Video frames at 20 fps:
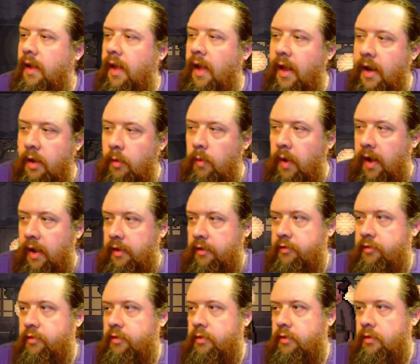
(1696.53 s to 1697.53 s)

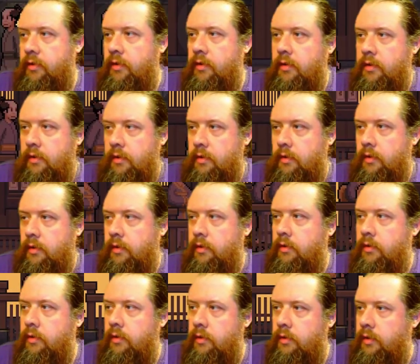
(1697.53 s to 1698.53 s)
Anyways,
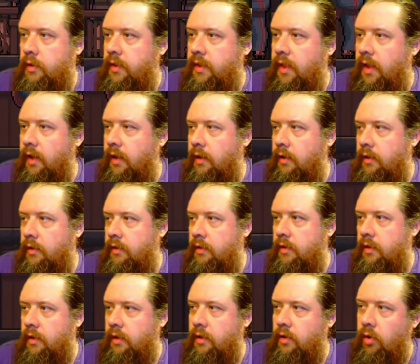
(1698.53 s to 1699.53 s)

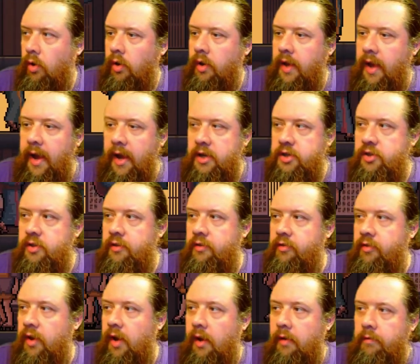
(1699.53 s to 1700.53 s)
the call to
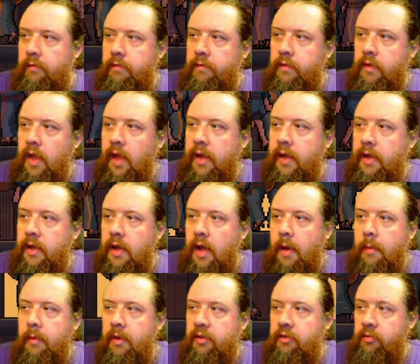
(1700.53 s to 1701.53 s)
action stuff. Like,
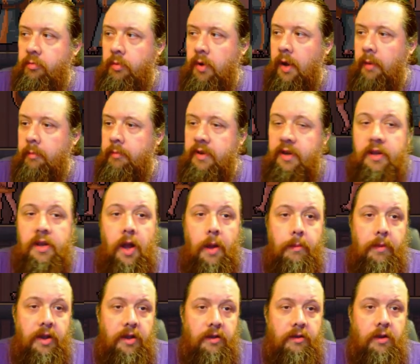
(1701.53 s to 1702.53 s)
comment, subscribe,
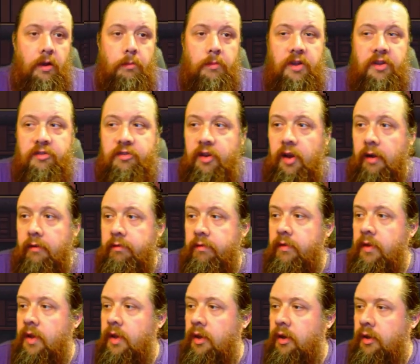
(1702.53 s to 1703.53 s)
comment, tell me stuff.
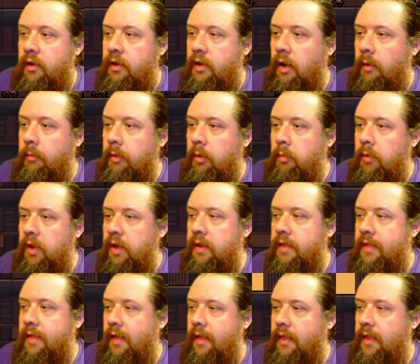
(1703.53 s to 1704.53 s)
Tell me what
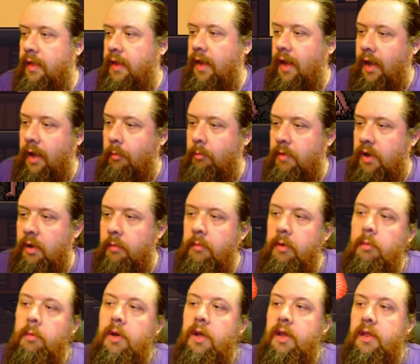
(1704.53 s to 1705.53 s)
you think of the game. Tell
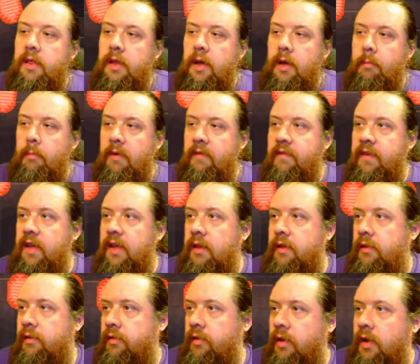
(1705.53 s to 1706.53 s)
me what you think of my
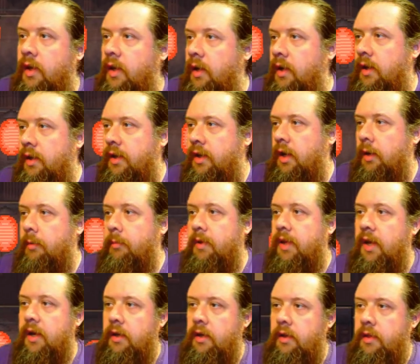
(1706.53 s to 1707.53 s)
vids. Tell
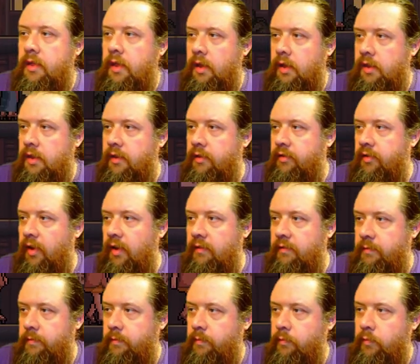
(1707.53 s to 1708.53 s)
me how you think the
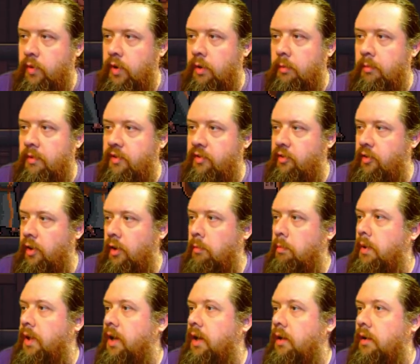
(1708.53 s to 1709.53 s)
save room is
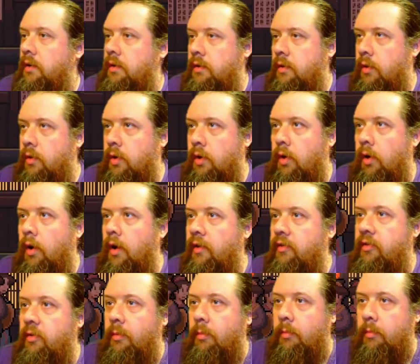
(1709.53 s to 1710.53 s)
stupid or
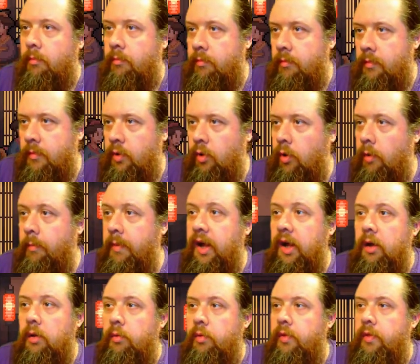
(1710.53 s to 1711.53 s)
awesome or
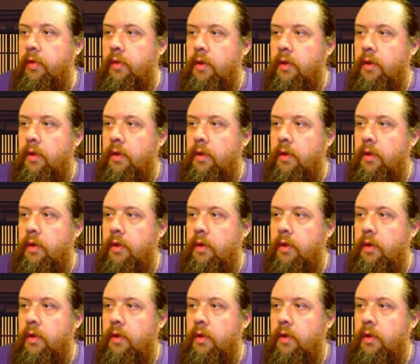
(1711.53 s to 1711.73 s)
both.